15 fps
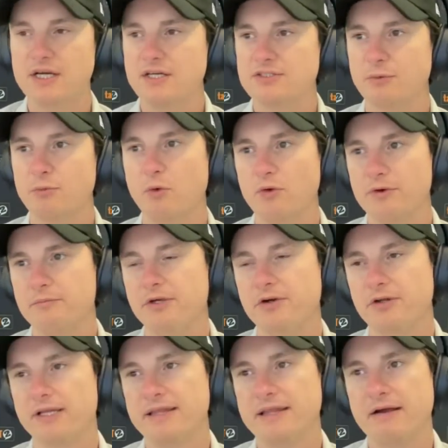So Warne and
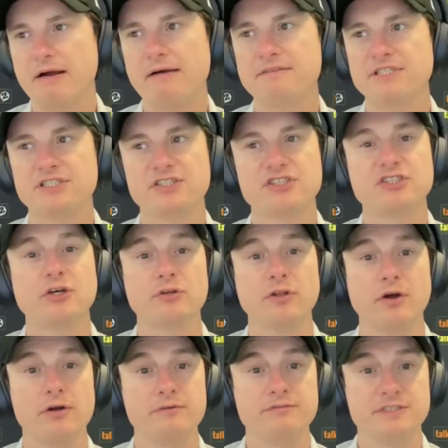Murali, their averages are so
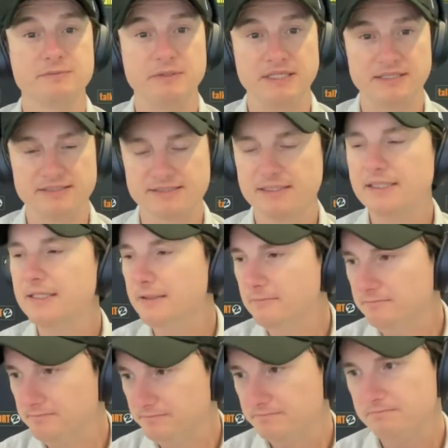low for spinners
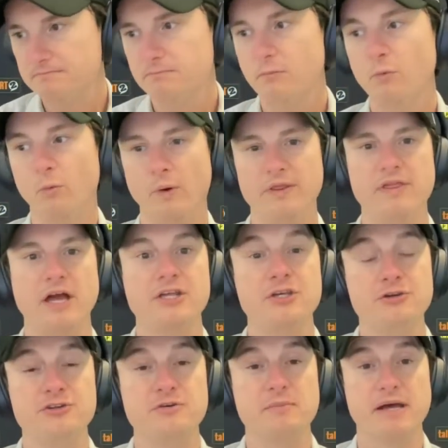with a
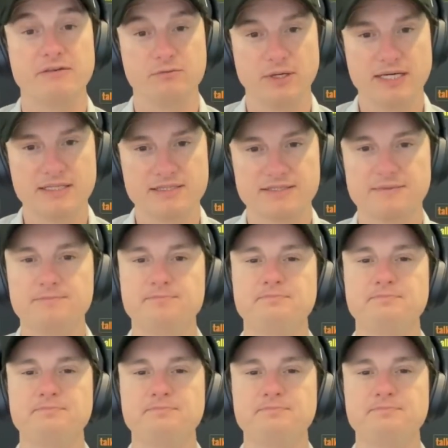huge amount of wickets.